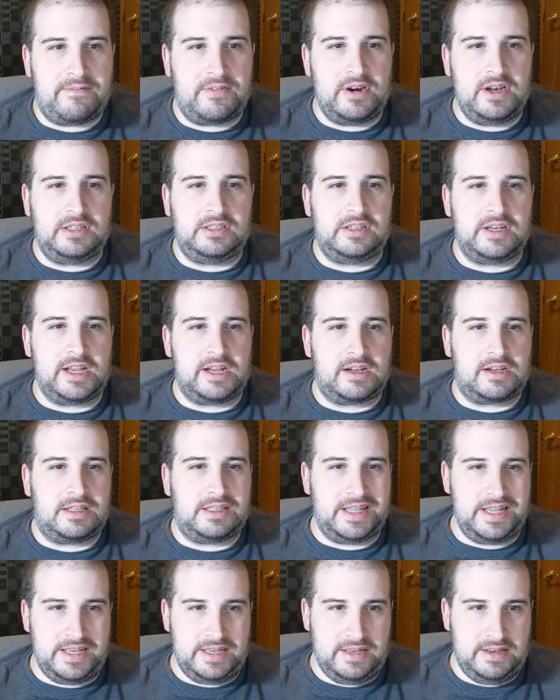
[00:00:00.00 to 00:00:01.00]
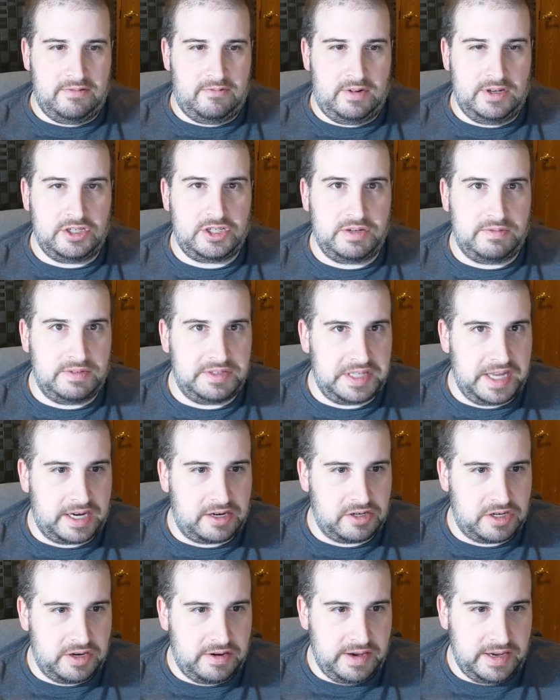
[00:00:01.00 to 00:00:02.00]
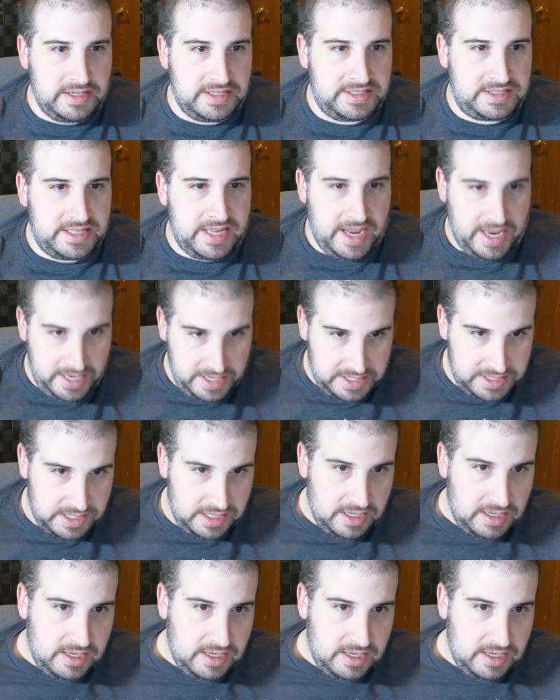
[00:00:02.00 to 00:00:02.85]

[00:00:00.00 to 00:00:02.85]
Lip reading: for Hillary Clinton when she was Secretary of State.